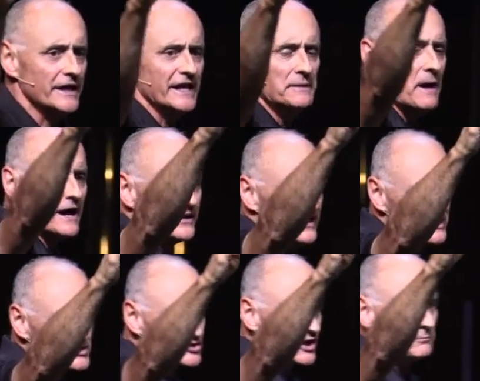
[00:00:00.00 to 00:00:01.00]
Anybody that
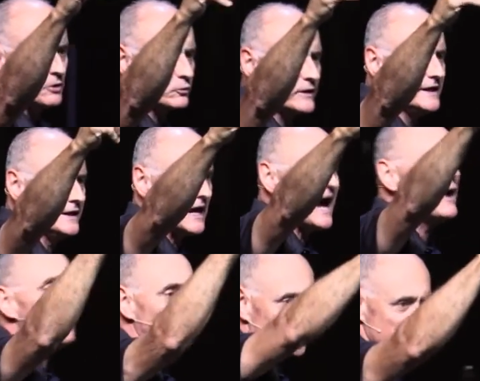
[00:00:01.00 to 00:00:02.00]
has trouble reading, I
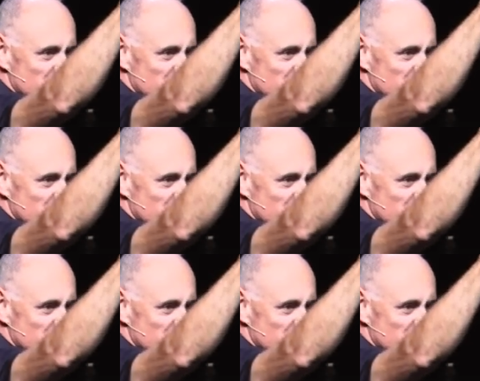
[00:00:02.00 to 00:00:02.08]
want